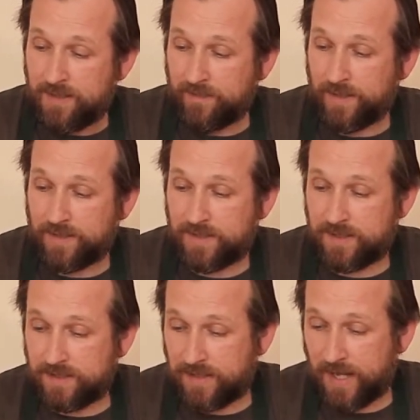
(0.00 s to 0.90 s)

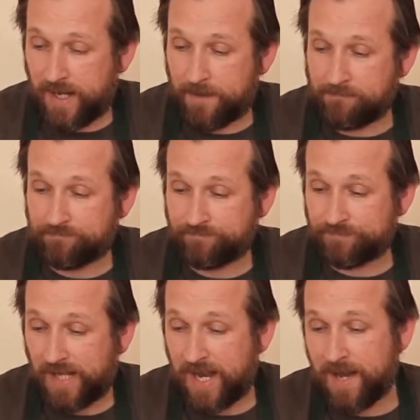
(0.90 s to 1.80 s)
versus
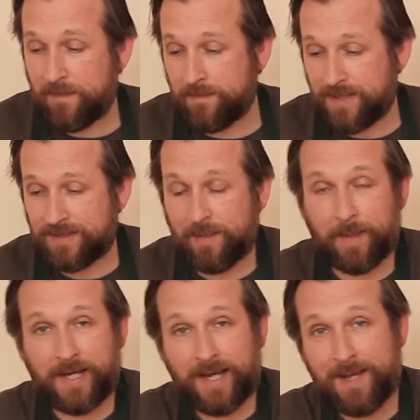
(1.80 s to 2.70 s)
ham. That's not
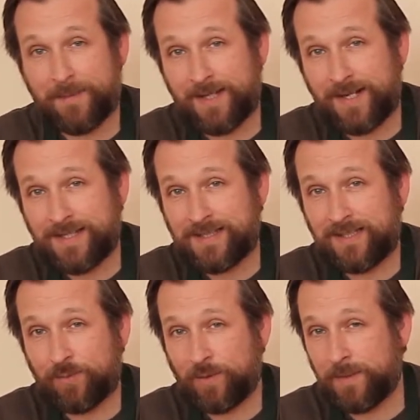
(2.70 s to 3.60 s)
bad ham there actually,
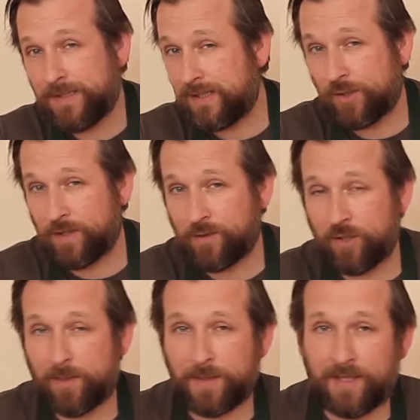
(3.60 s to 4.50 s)
you know what I mean?
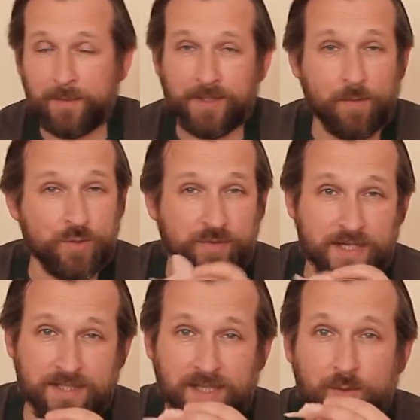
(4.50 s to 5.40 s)
Couldn't complain about it. I wasn't
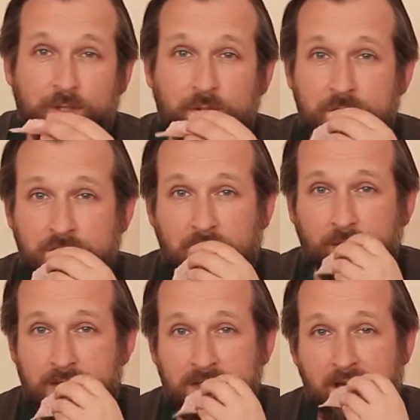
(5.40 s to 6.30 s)
necessarily going to do this
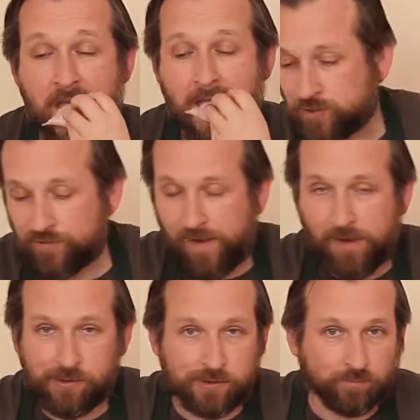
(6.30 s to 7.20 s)
originally. I was thinking
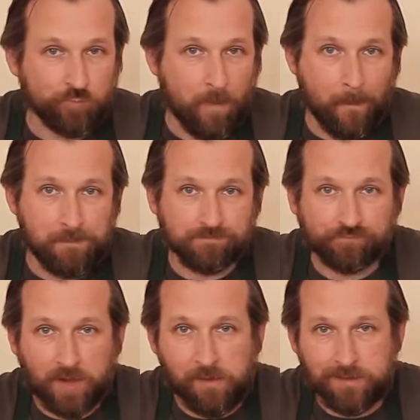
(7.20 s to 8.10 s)
of doing
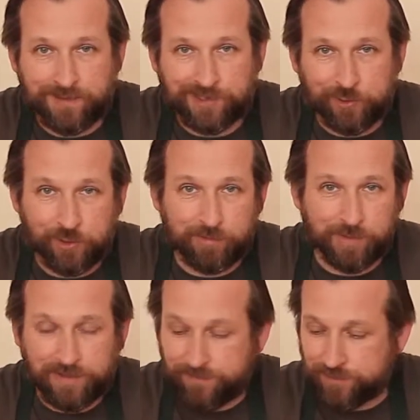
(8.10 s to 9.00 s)
like corned beef